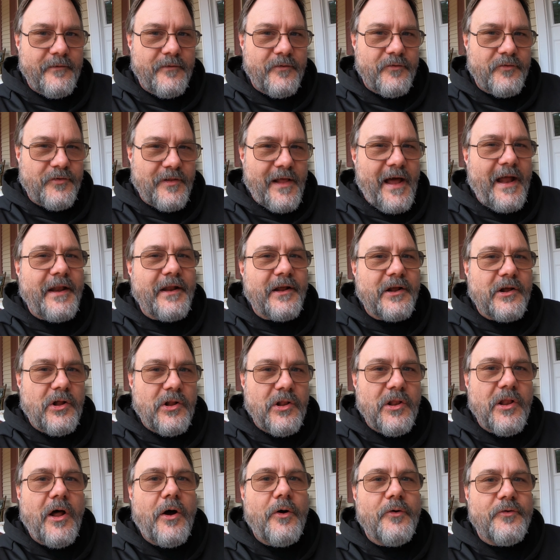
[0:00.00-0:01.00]
slide it
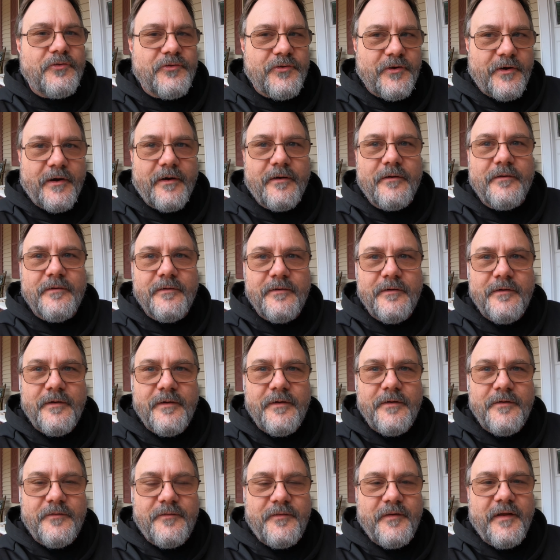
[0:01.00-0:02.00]
closer
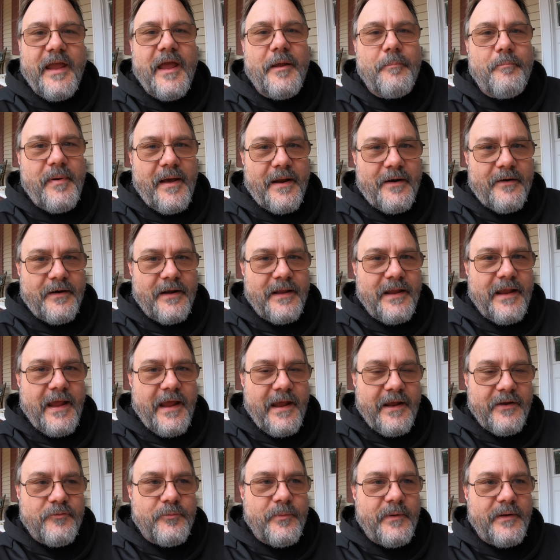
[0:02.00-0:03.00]
to get better
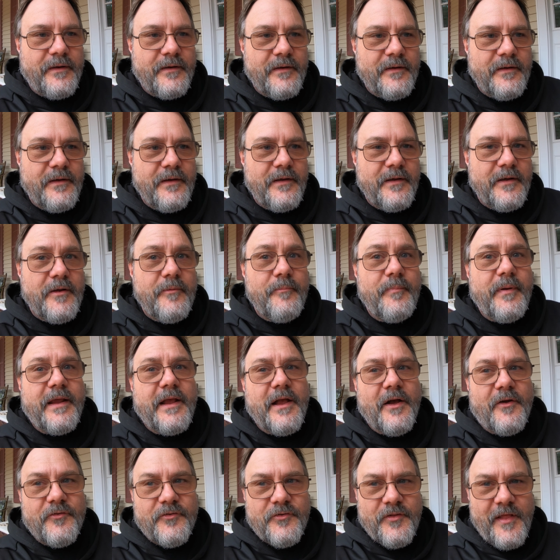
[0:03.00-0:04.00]
engagement,
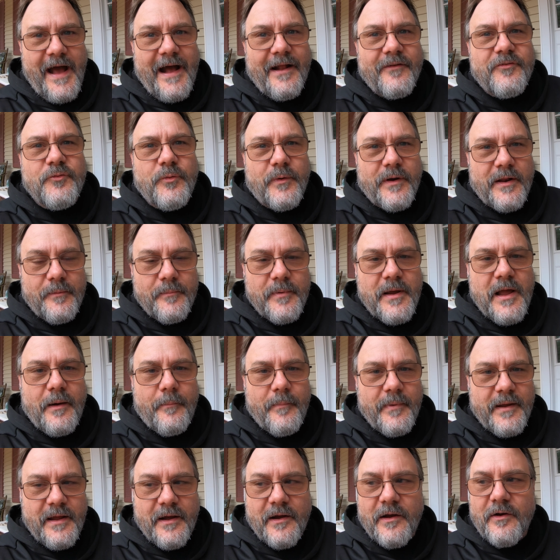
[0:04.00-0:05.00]
because that's what I'm
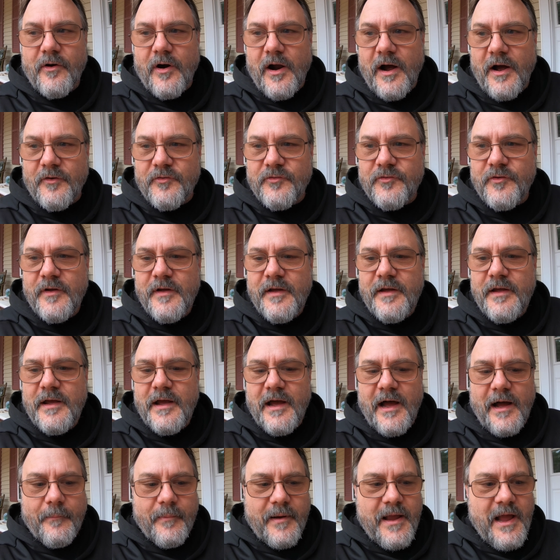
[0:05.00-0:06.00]
coming across.
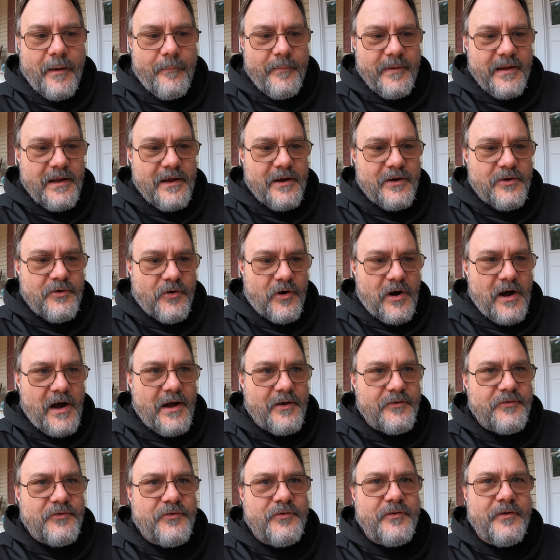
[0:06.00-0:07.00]
I'm coming
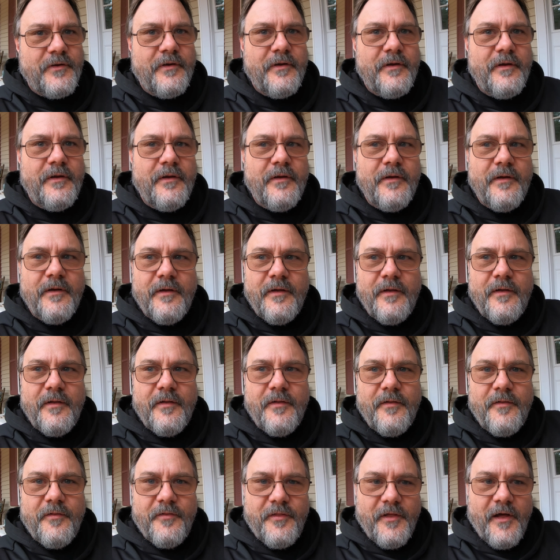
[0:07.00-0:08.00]
across
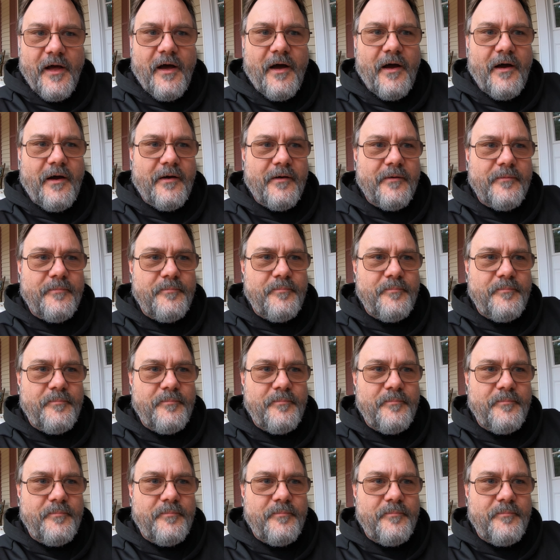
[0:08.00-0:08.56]
the